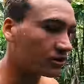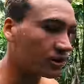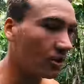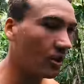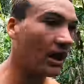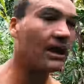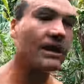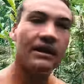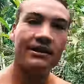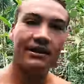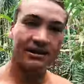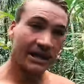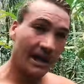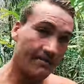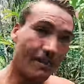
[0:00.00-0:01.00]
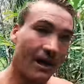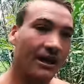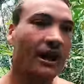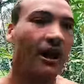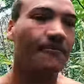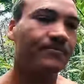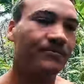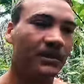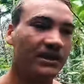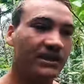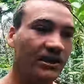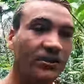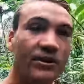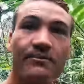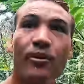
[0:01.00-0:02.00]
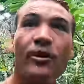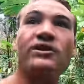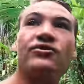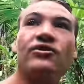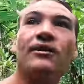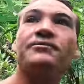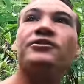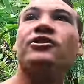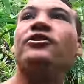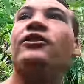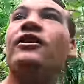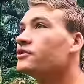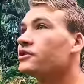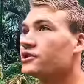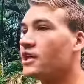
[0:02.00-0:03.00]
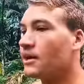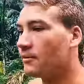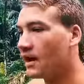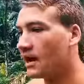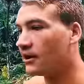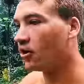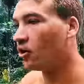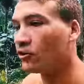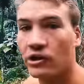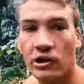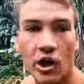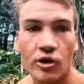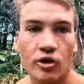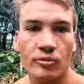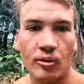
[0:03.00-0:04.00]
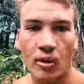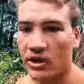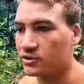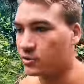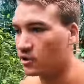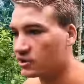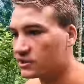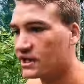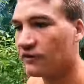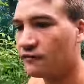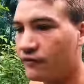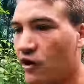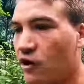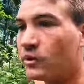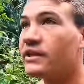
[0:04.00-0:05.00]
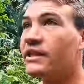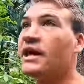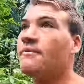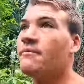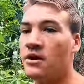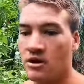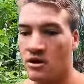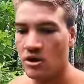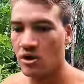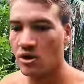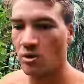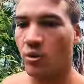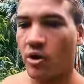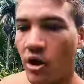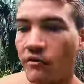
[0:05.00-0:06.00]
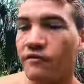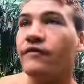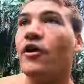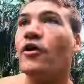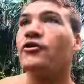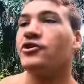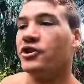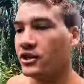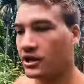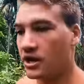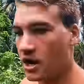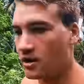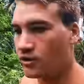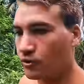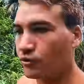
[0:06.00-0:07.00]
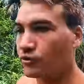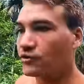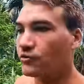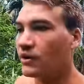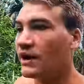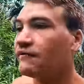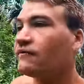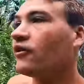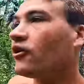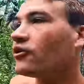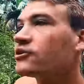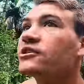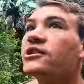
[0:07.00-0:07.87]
So uh, let's head back up. Let's see what the boys are up to. Just up ahead are all the local boys. We're gonna start following them. We're going foraging through this rainforest.